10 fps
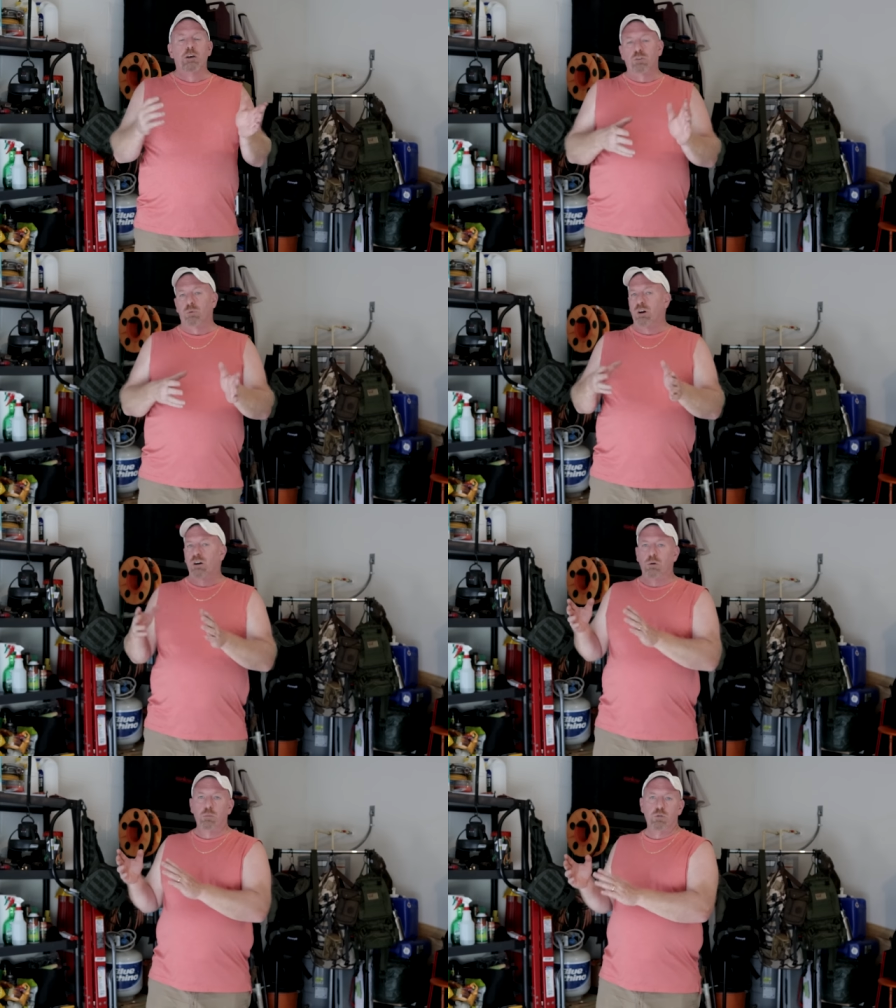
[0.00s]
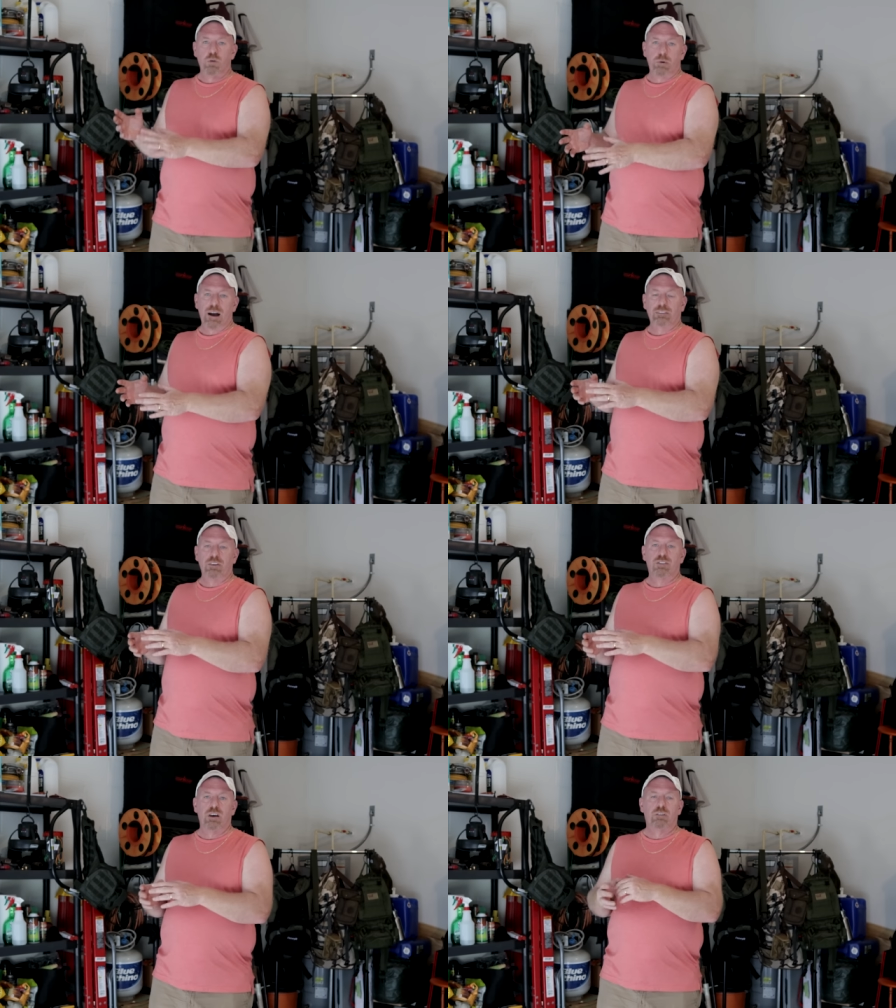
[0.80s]
So we're going to move it back
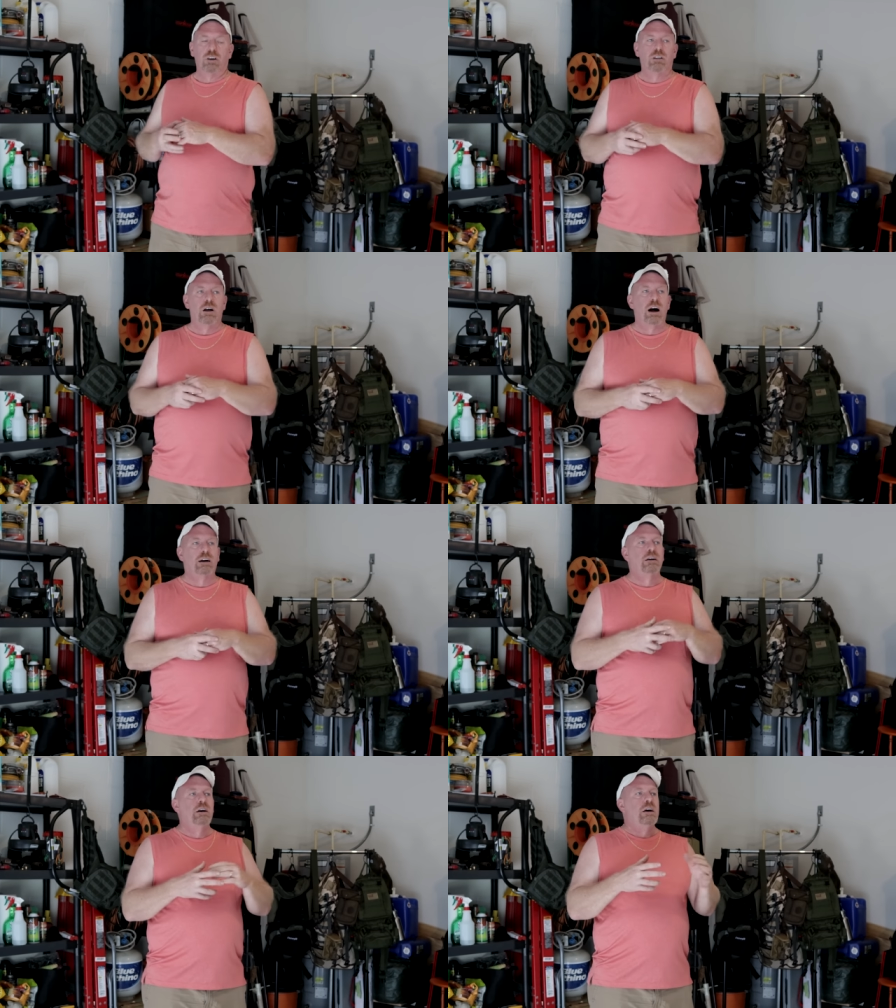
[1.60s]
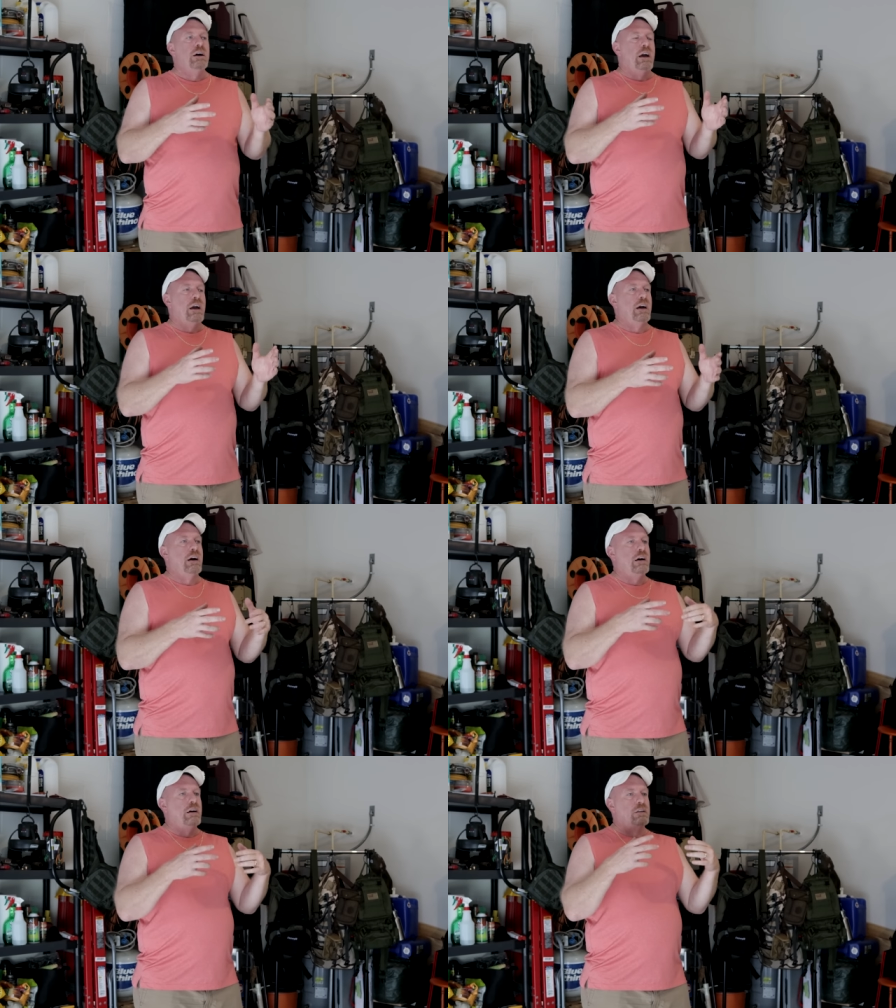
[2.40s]
to seven o'clock,
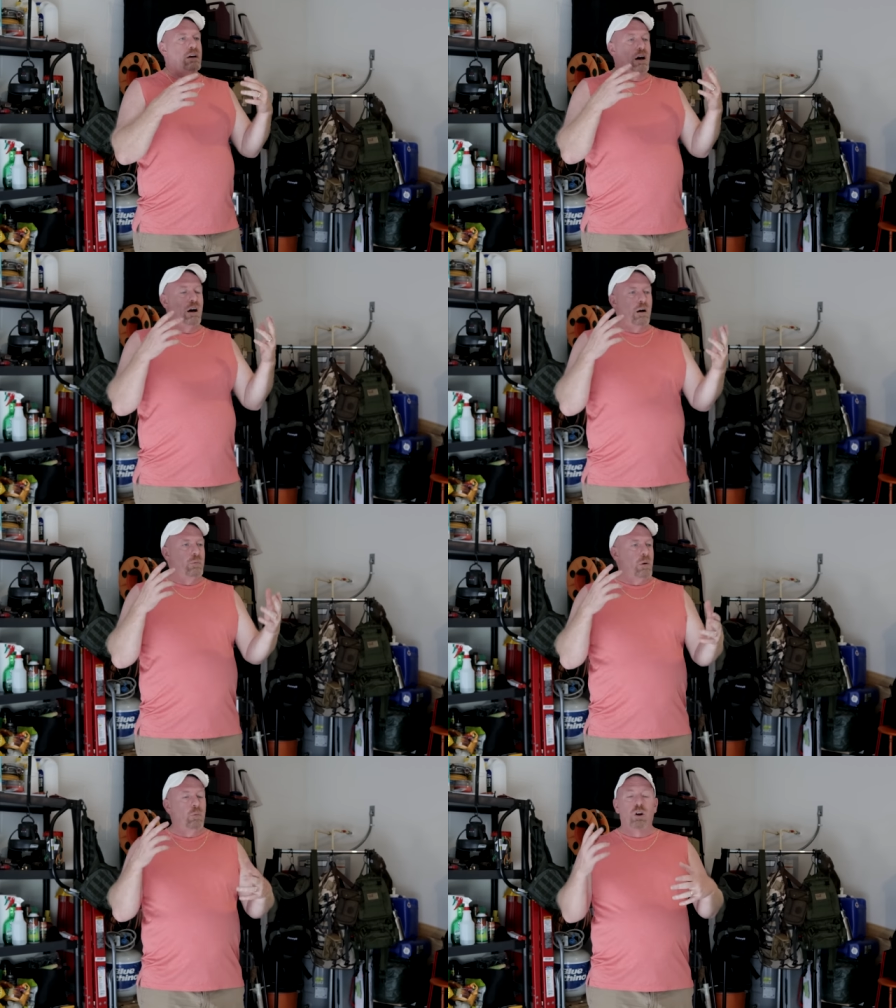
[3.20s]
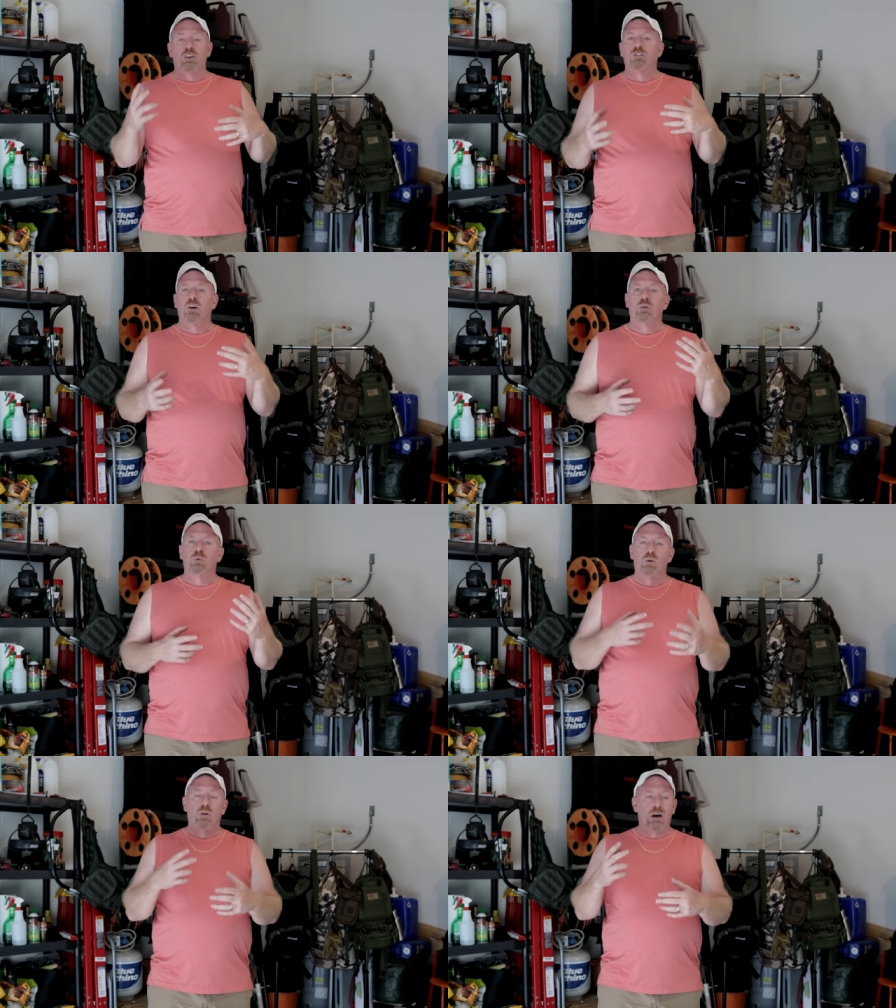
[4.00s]
and uh, I'm going to start
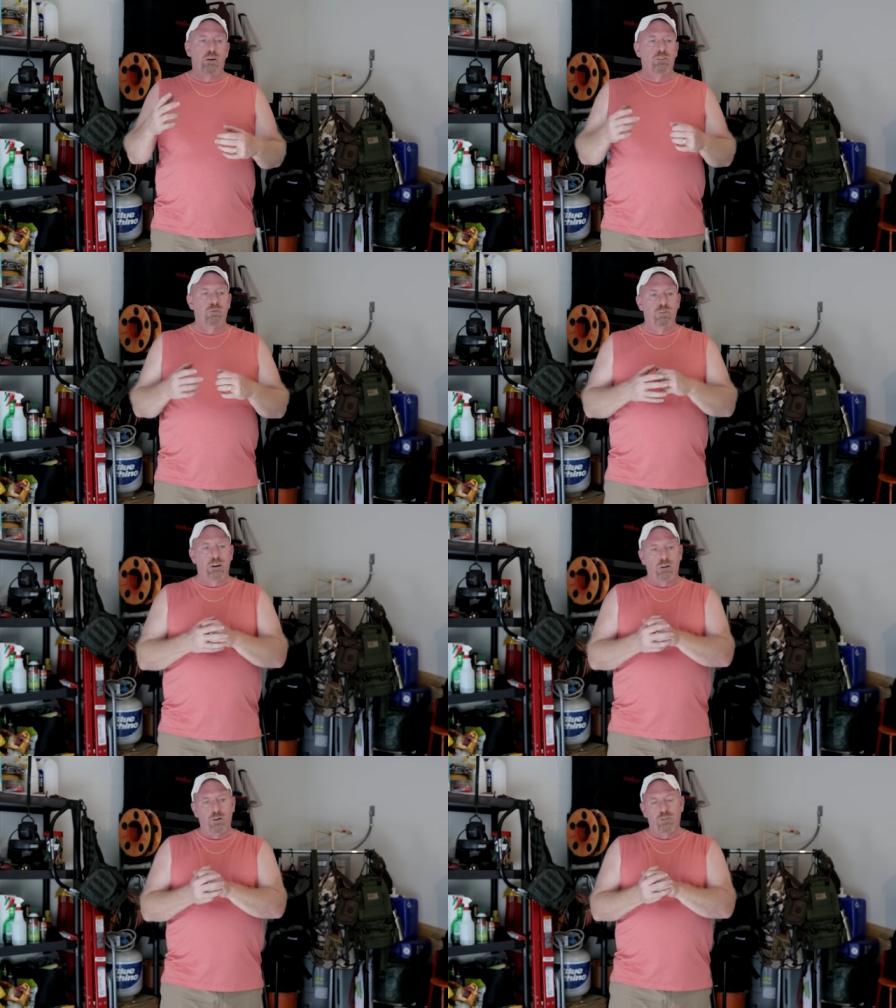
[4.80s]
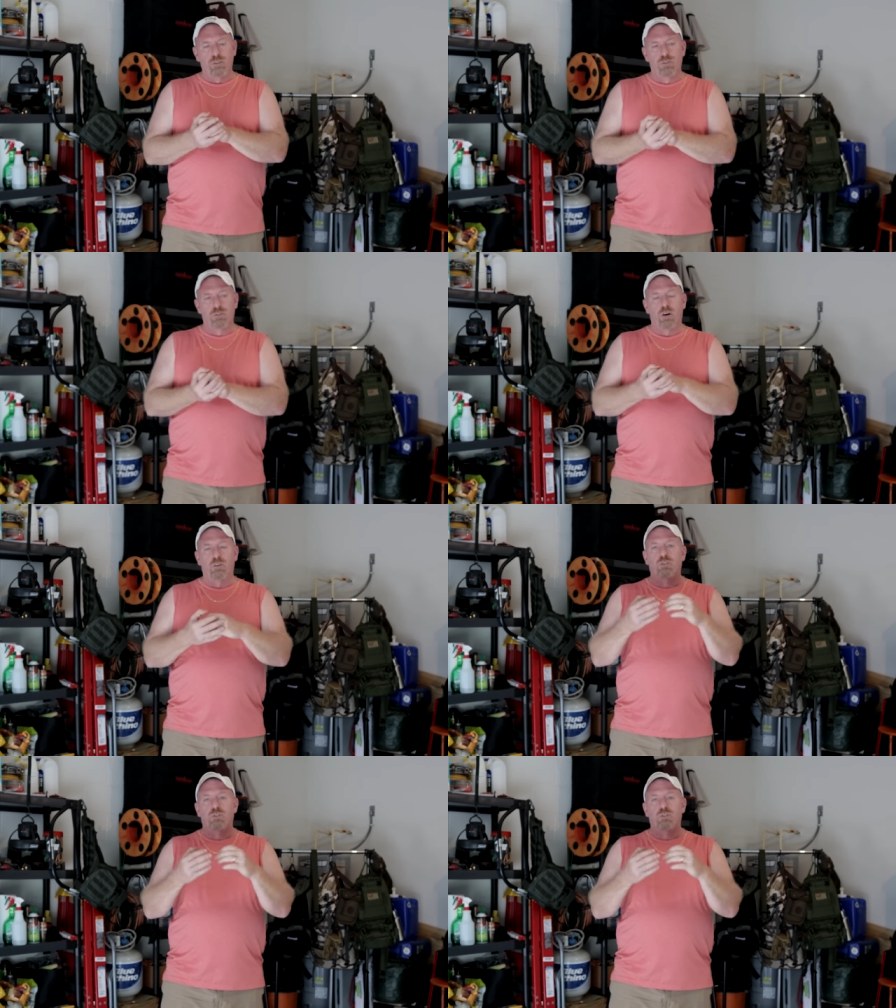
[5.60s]
rolling out some videos and stuff.